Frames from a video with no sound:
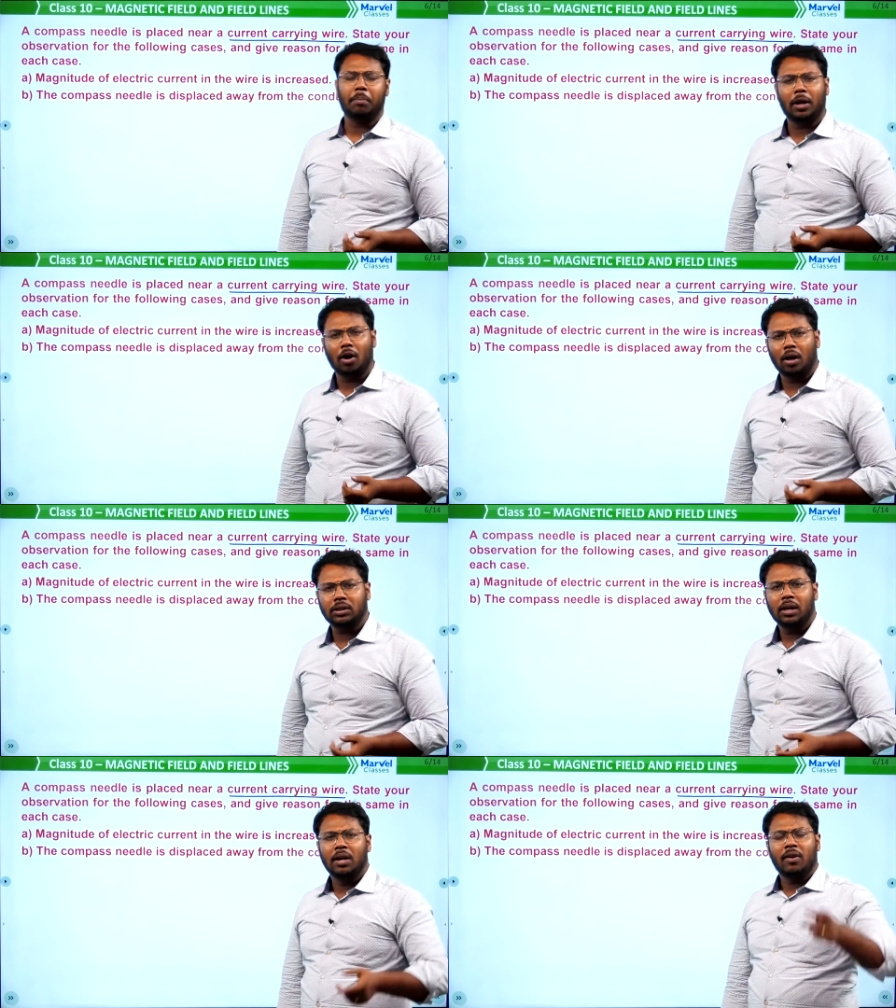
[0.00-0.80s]
because
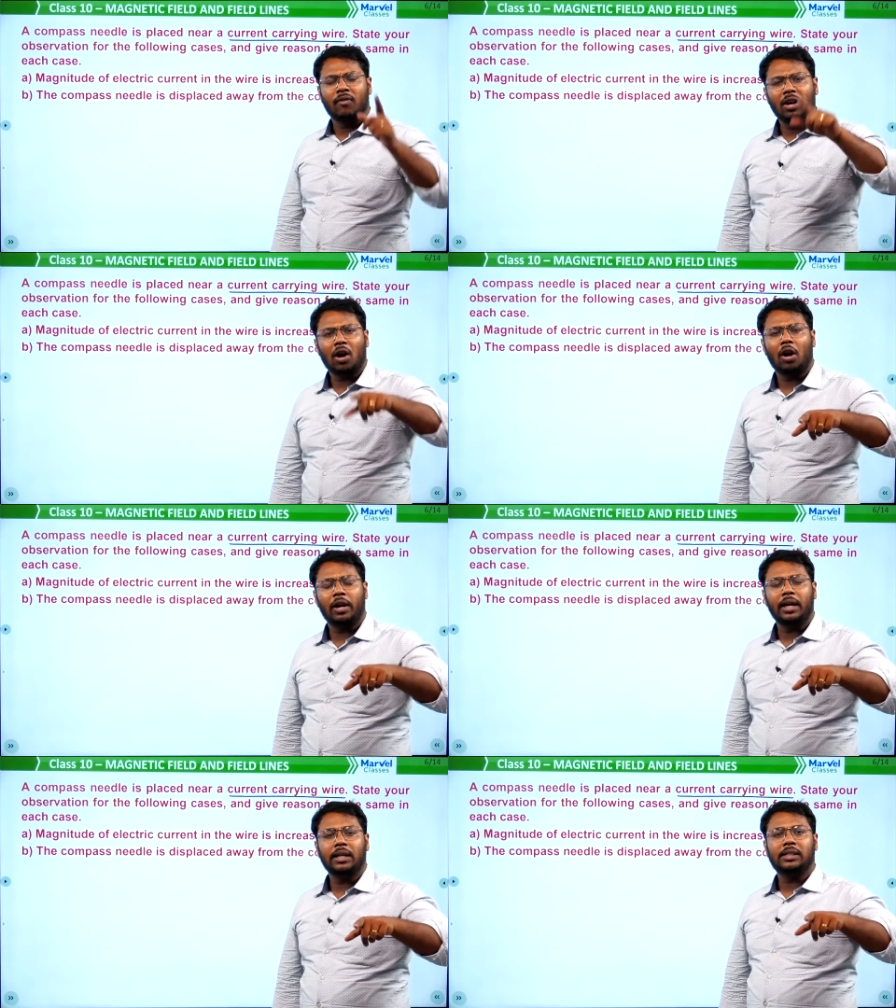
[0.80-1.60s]
we
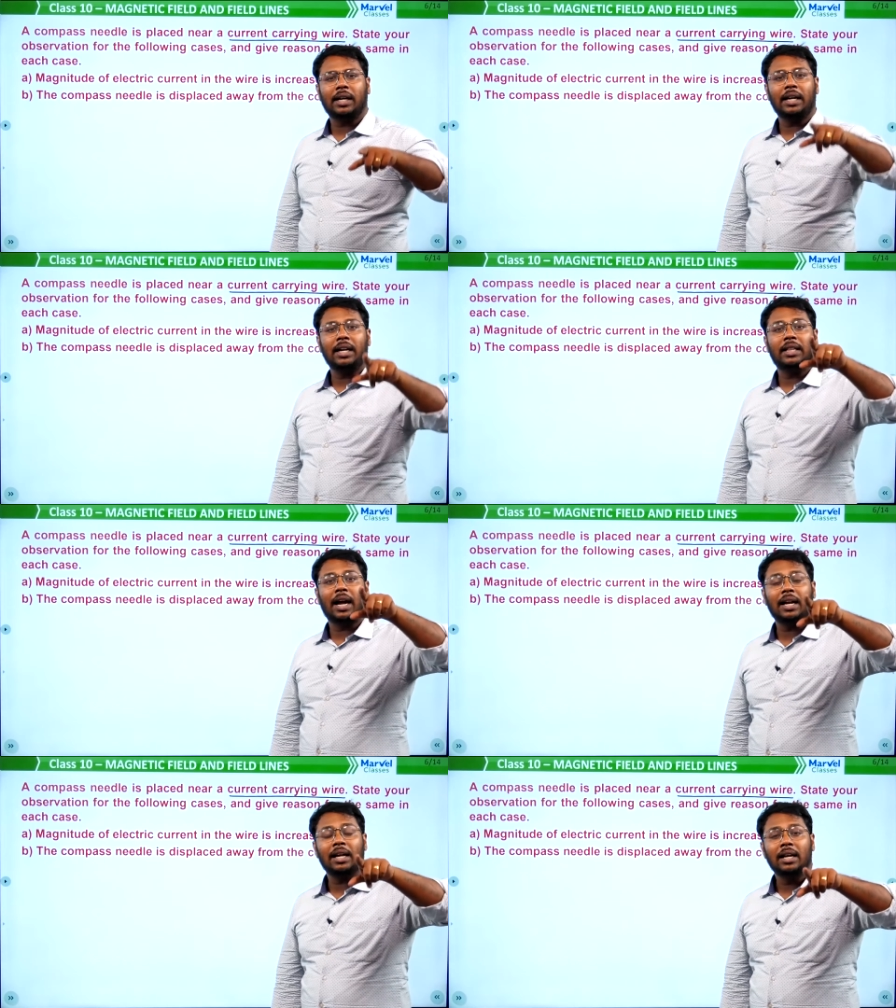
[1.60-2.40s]
already studied
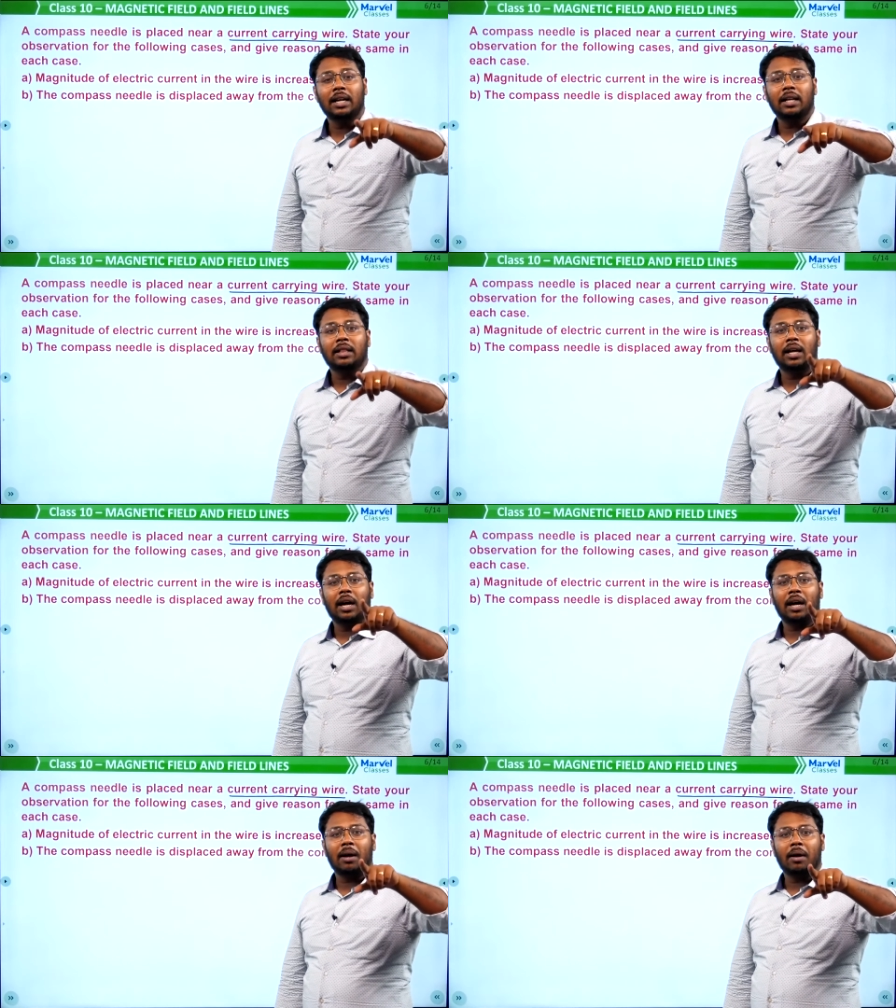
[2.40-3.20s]
that
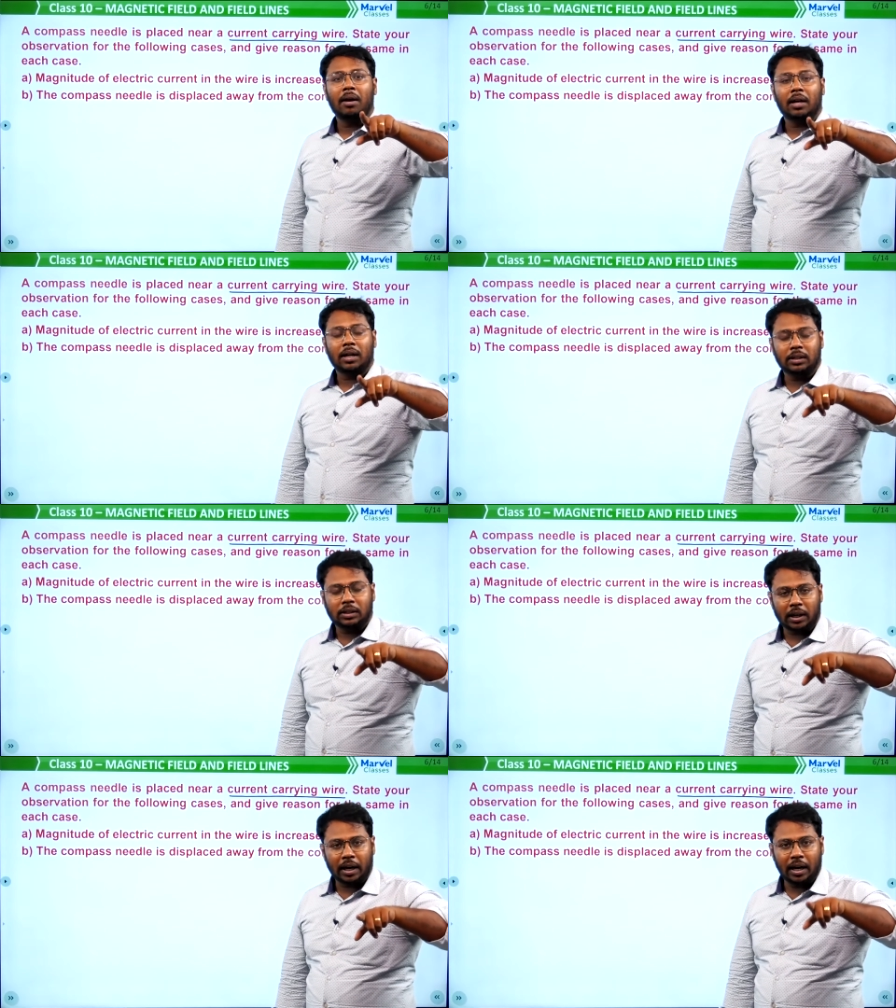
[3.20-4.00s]
the
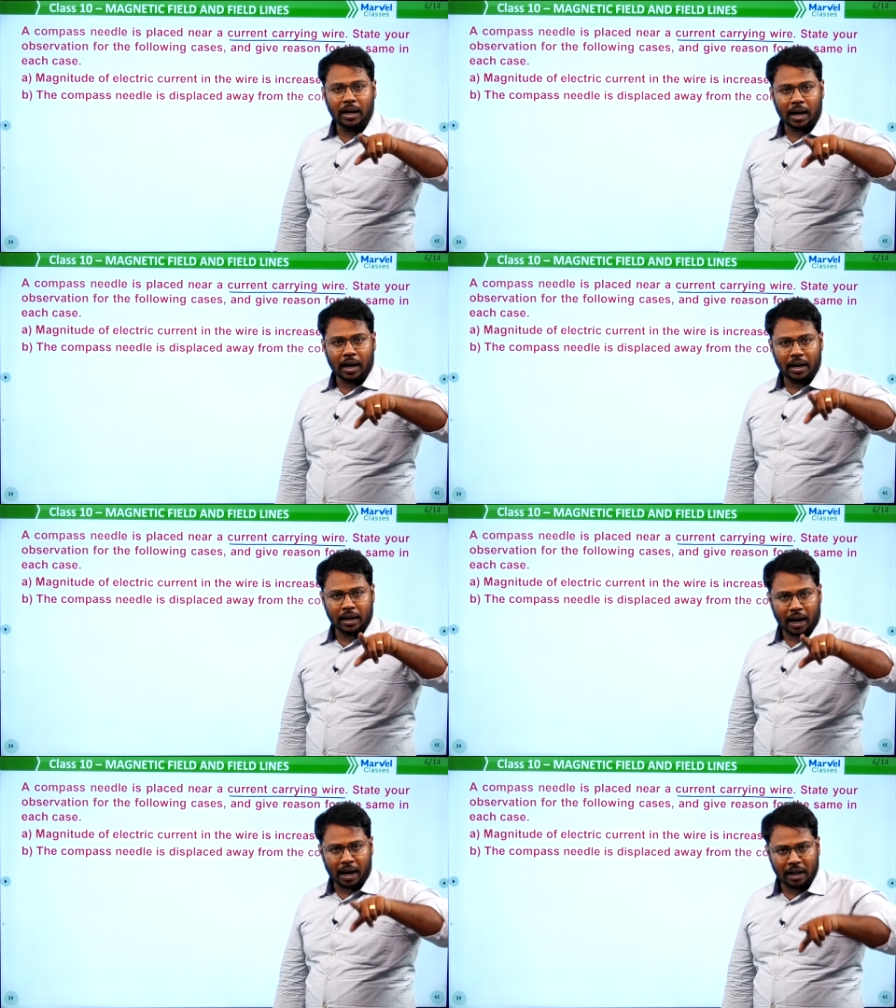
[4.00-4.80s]
straight current
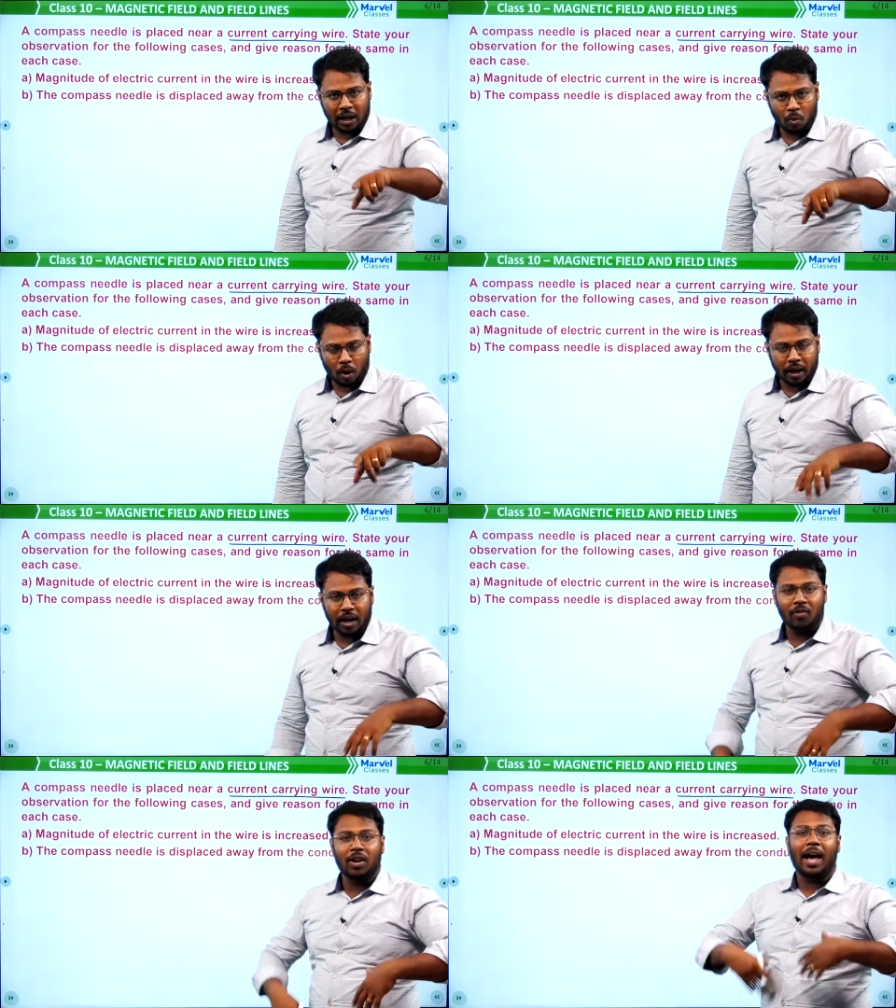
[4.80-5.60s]
carrying
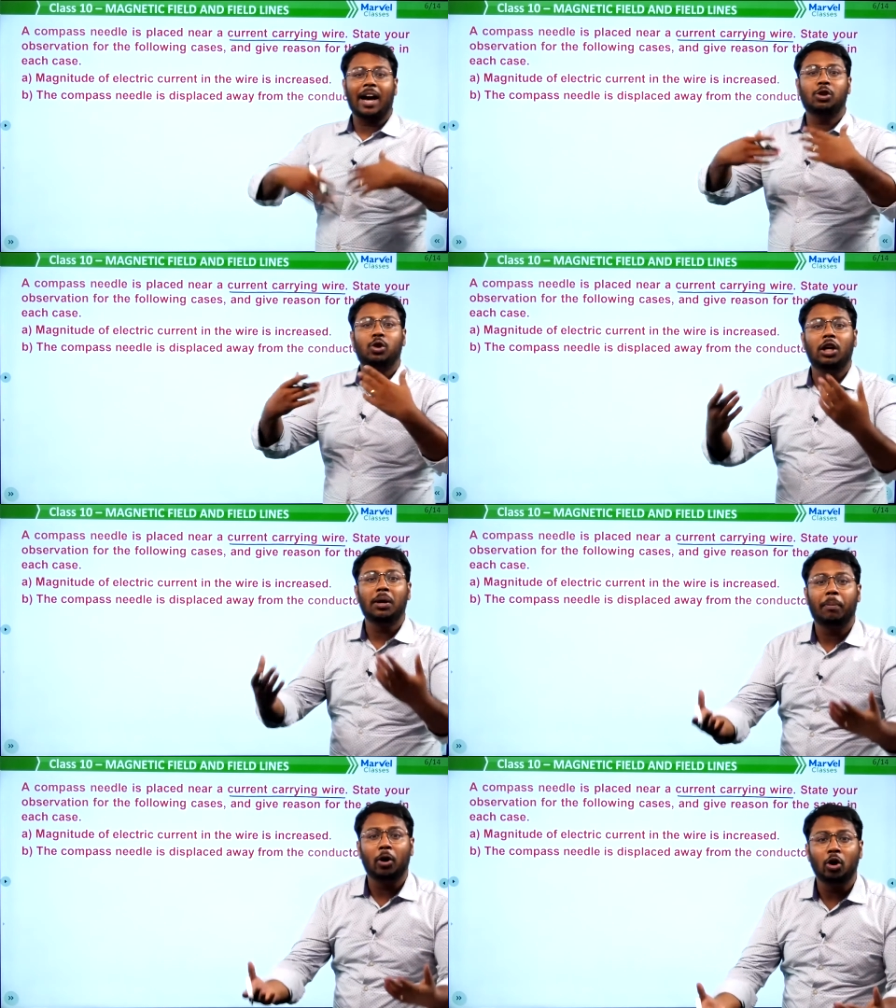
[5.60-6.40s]
wire will actually
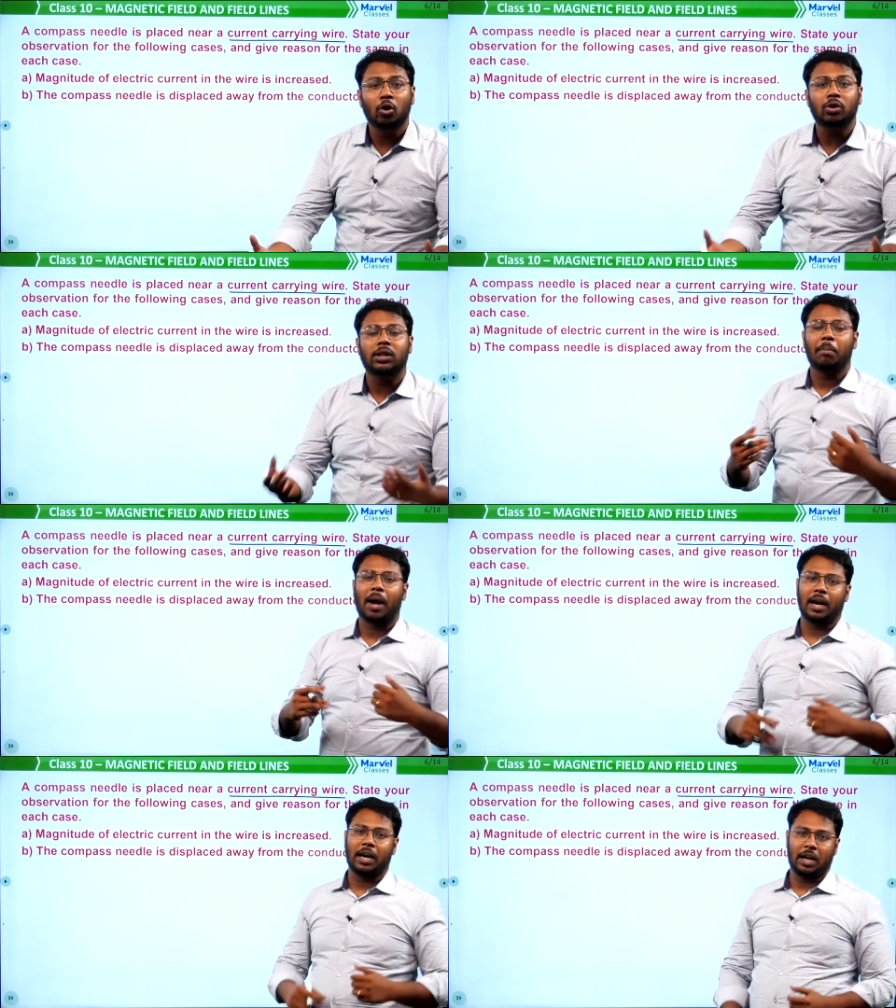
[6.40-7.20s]
produce a
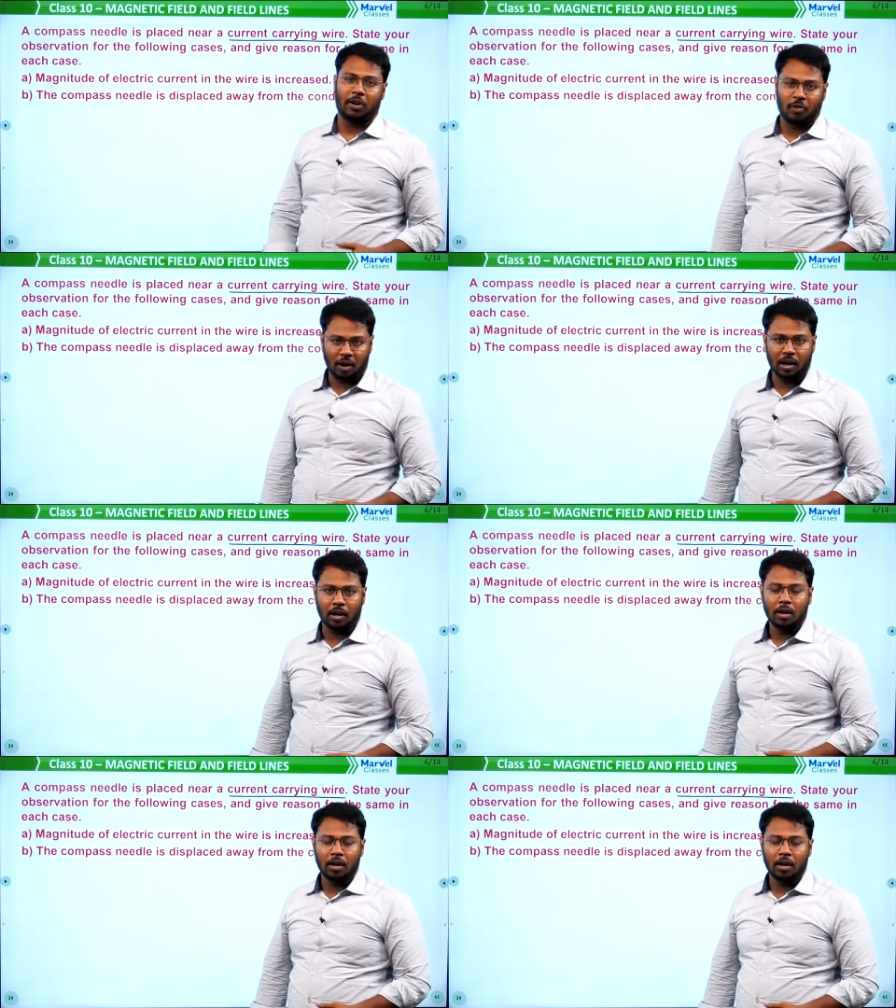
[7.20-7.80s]
magnetic field.